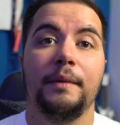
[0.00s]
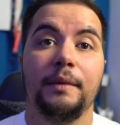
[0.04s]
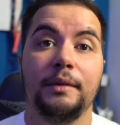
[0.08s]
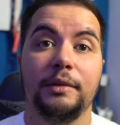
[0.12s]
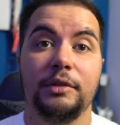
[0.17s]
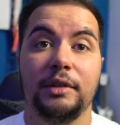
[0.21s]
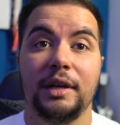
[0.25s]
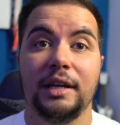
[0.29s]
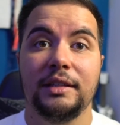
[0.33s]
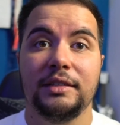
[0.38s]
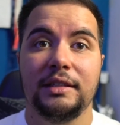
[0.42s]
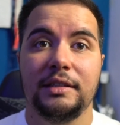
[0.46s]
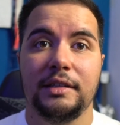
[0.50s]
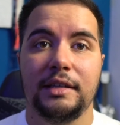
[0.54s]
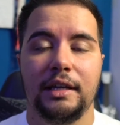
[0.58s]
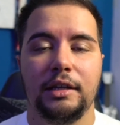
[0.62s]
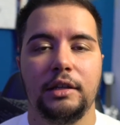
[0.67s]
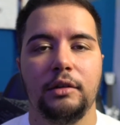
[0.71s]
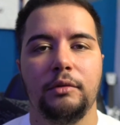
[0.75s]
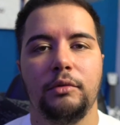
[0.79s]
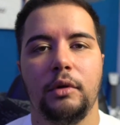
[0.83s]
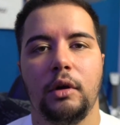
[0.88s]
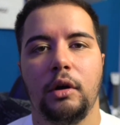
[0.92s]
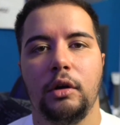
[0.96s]
Try to think
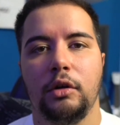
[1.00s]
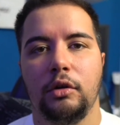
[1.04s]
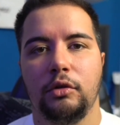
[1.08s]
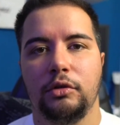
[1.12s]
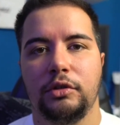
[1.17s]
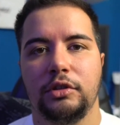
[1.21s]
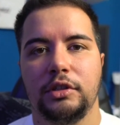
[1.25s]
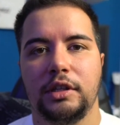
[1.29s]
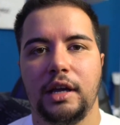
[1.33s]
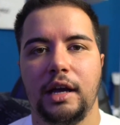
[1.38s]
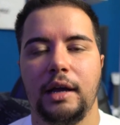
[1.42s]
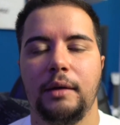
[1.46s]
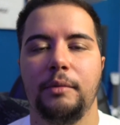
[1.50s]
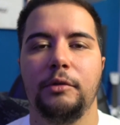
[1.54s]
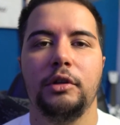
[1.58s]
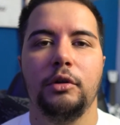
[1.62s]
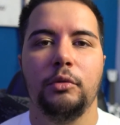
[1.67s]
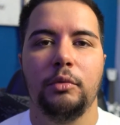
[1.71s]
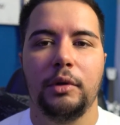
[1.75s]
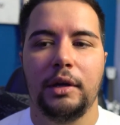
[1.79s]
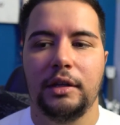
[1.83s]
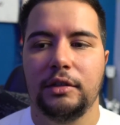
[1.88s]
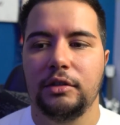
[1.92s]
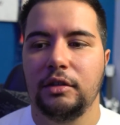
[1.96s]
of all those times
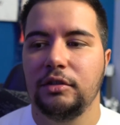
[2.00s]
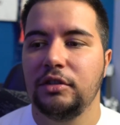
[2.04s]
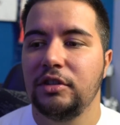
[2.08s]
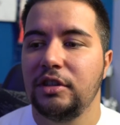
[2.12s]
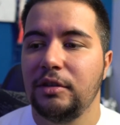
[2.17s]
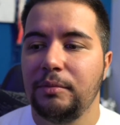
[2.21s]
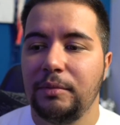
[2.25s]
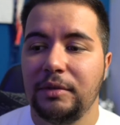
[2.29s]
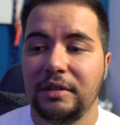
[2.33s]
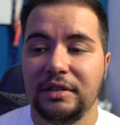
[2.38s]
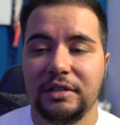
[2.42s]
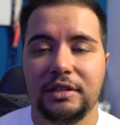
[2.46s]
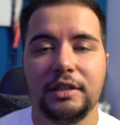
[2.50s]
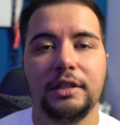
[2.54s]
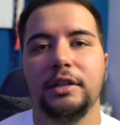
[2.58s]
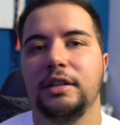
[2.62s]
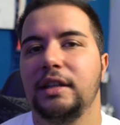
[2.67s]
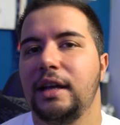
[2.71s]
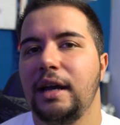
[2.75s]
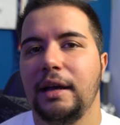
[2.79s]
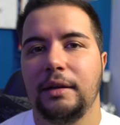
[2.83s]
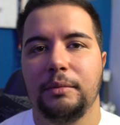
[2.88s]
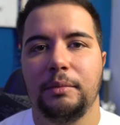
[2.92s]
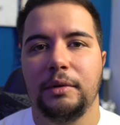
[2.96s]
you went on GPT
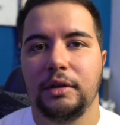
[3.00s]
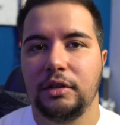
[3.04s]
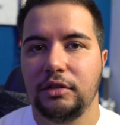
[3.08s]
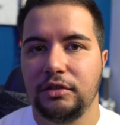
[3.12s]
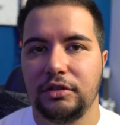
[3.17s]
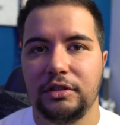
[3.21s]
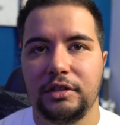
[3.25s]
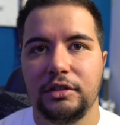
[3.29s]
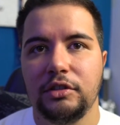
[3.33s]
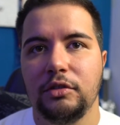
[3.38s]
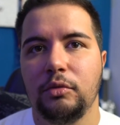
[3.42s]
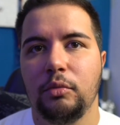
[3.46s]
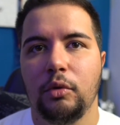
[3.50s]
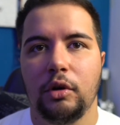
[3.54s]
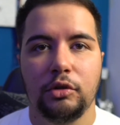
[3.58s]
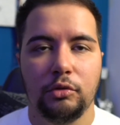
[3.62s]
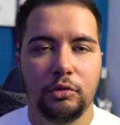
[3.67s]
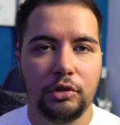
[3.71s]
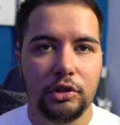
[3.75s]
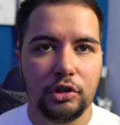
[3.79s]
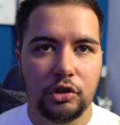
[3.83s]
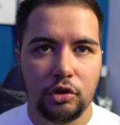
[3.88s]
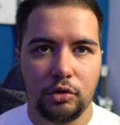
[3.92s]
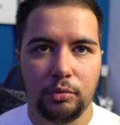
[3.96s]
chat because it's what
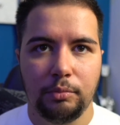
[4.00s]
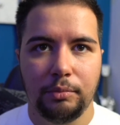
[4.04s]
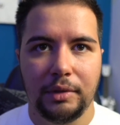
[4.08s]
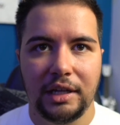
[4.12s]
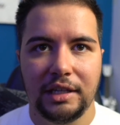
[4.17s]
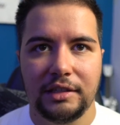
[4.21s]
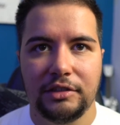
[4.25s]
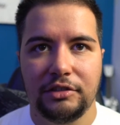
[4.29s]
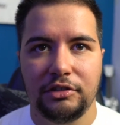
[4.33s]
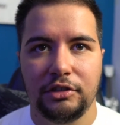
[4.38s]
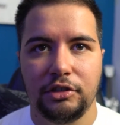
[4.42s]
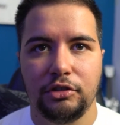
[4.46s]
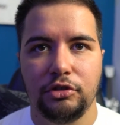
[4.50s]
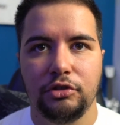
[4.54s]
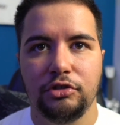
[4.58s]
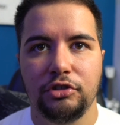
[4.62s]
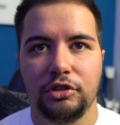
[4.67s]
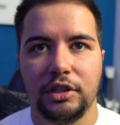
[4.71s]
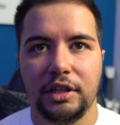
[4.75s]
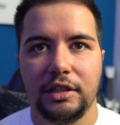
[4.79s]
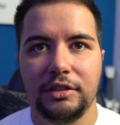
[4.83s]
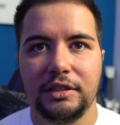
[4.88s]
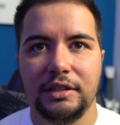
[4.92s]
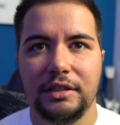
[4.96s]
we know best and you
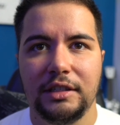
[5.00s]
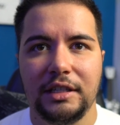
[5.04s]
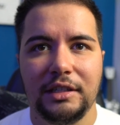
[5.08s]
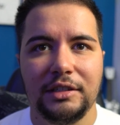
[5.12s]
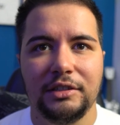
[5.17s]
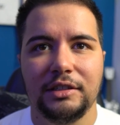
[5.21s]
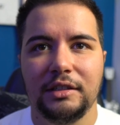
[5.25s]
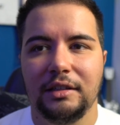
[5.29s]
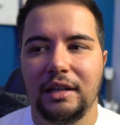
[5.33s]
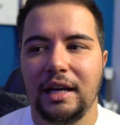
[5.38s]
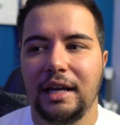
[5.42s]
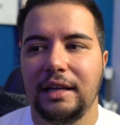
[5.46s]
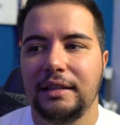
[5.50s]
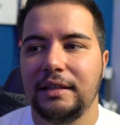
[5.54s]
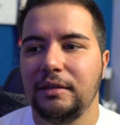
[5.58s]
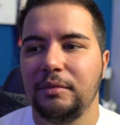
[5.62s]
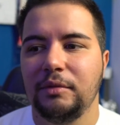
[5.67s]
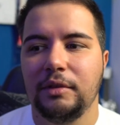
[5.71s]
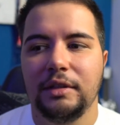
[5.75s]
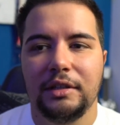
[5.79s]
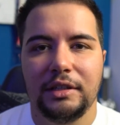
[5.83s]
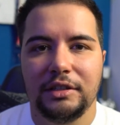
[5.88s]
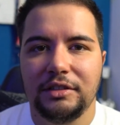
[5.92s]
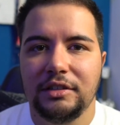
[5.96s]
started interacting
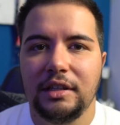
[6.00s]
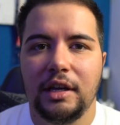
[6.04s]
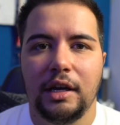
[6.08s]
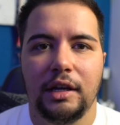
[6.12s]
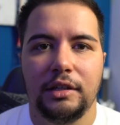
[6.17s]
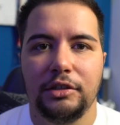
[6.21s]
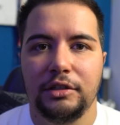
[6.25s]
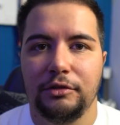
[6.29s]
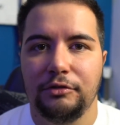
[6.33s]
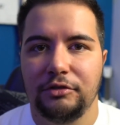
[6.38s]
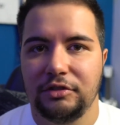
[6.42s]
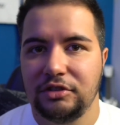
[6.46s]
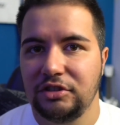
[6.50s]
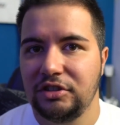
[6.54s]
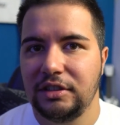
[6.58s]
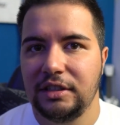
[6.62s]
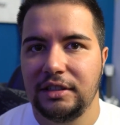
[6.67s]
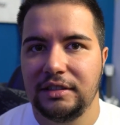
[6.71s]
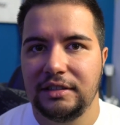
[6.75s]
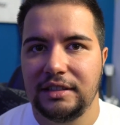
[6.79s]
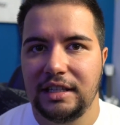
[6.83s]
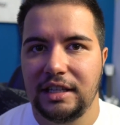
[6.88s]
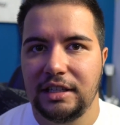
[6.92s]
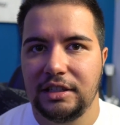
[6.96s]
with this artificial
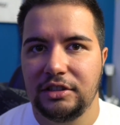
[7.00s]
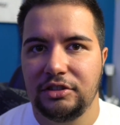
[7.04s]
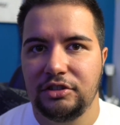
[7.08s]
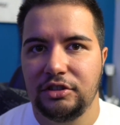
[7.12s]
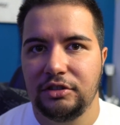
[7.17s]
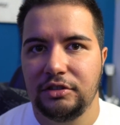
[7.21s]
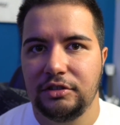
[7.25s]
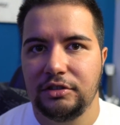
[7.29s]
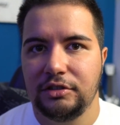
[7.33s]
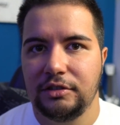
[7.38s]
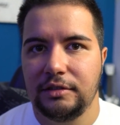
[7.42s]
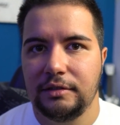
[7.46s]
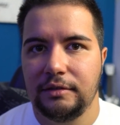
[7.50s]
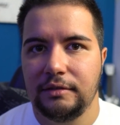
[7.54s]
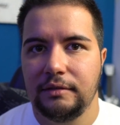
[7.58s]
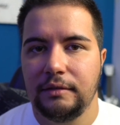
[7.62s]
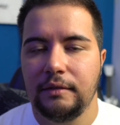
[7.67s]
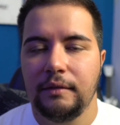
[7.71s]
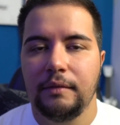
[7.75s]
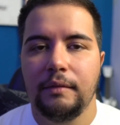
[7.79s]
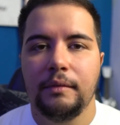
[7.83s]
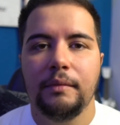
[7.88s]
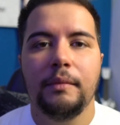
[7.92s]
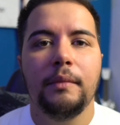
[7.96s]
intelligence.
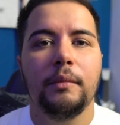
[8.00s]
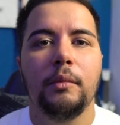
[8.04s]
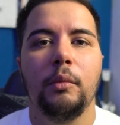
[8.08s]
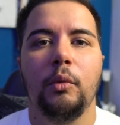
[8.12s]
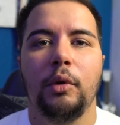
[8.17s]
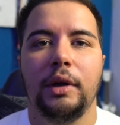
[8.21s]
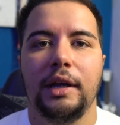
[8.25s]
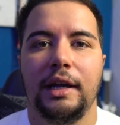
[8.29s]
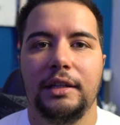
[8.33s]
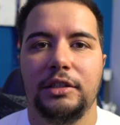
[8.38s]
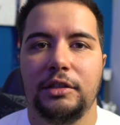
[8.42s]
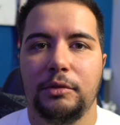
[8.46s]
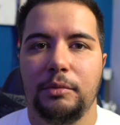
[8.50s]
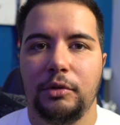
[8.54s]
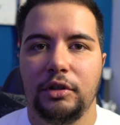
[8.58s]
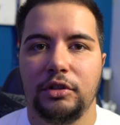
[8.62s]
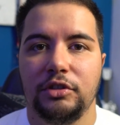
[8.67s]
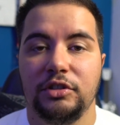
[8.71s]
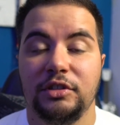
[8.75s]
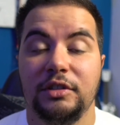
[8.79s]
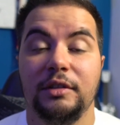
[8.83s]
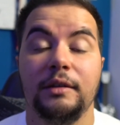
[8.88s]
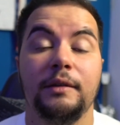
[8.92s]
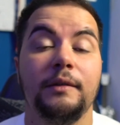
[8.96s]
What has
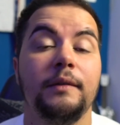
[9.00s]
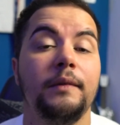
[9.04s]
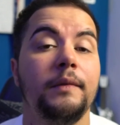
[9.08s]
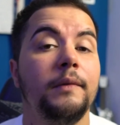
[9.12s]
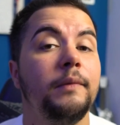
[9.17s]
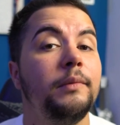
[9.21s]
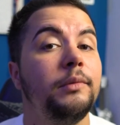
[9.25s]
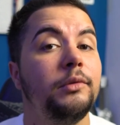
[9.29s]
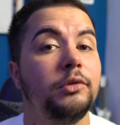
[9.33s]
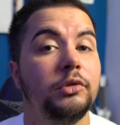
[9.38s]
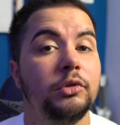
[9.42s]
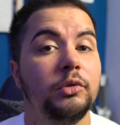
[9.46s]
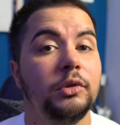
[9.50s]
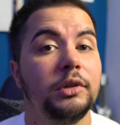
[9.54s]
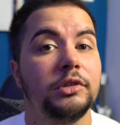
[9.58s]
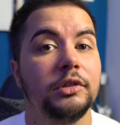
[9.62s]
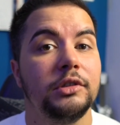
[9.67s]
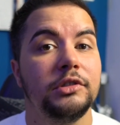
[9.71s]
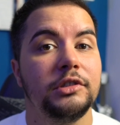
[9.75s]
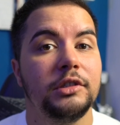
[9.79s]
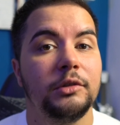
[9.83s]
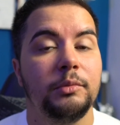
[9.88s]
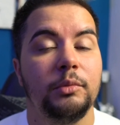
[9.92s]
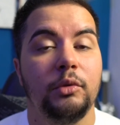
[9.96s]
emerged? Two
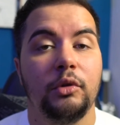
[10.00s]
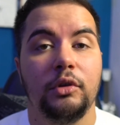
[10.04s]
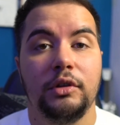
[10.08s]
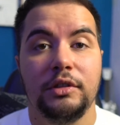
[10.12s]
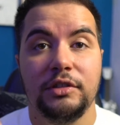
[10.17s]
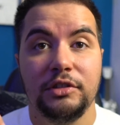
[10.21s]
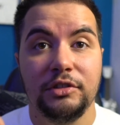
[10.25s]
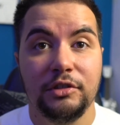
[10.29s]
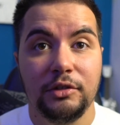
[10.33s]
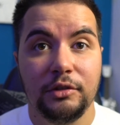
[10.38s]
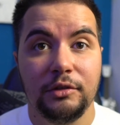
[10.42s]
interesting points.